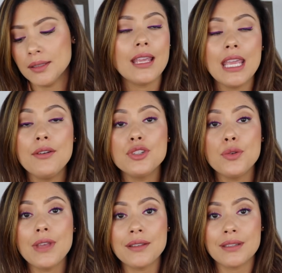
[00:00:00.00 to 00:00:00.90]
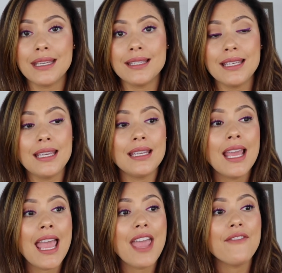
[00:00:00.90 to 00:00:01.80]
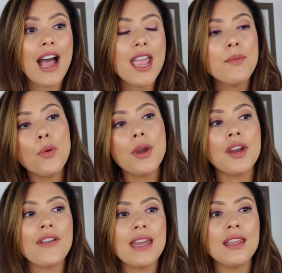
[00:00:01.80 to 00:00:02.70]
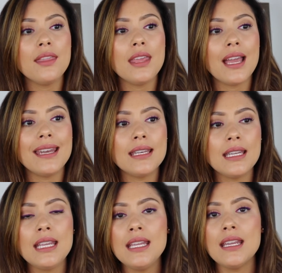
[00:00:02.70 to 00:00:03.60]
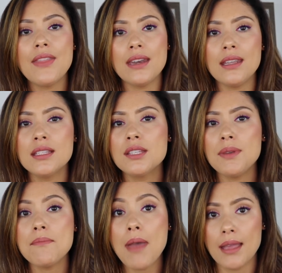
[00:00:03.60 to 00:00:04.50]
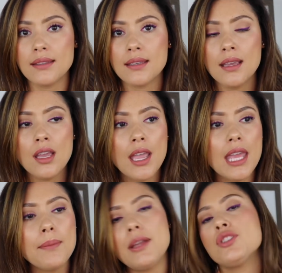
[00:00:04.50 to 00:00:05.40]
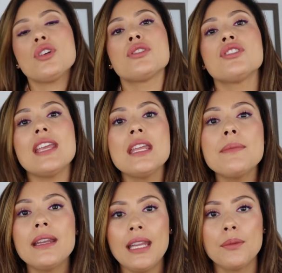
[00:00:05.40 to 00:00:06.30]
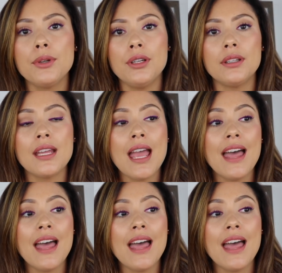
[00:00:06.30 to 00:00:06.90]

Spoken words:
Here in 2018, if I'm aware of anything, a need that needs to be met in my church, in my neighborhood,